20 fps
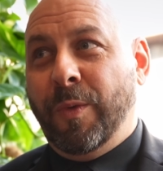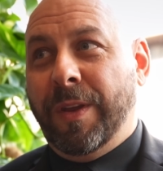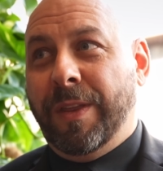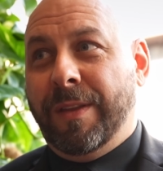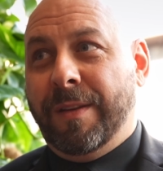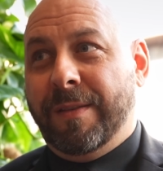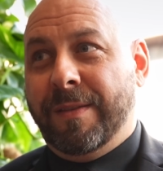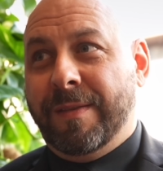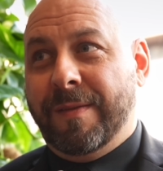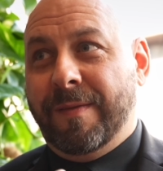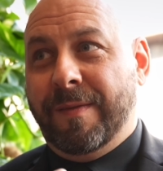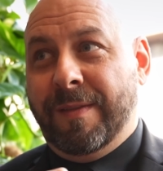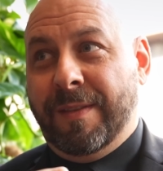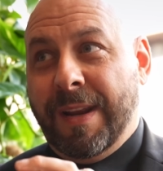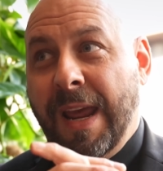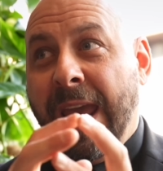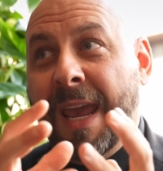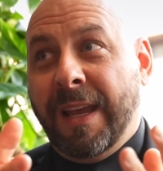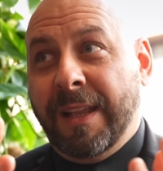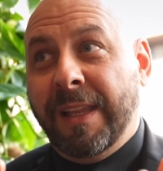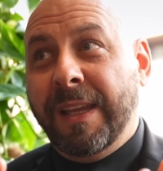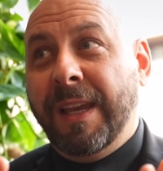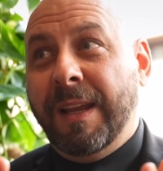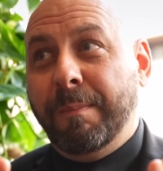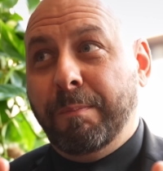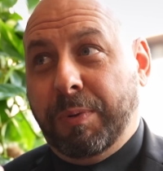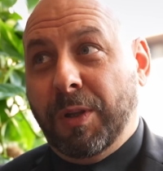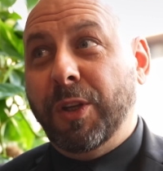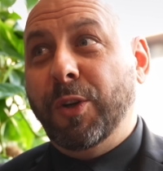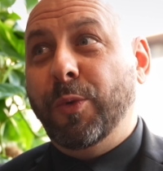with
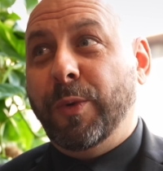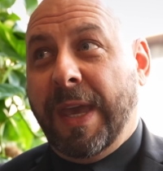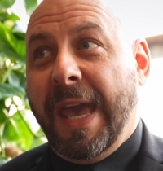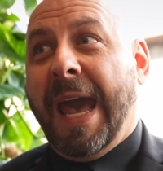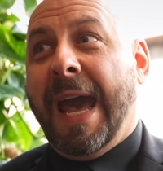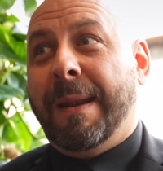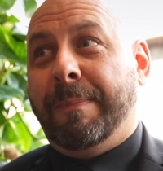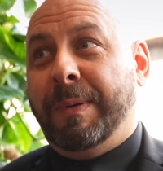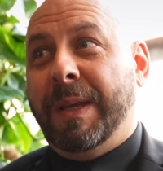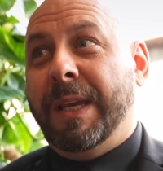alien blue cat